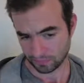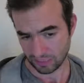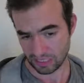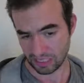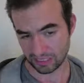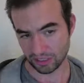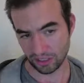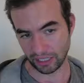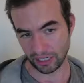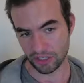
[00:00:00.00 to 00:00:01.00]
said that they're
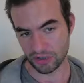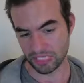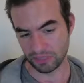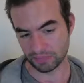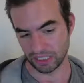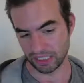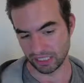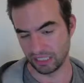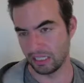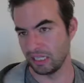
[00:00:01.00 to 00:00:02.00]
not going to do the same
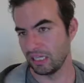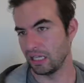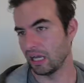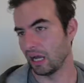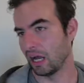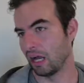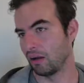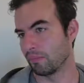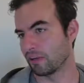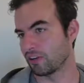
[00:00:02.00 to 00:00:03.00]
thing.
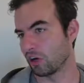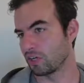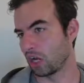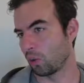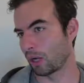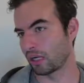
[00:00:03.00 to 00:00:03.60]
If you don't know what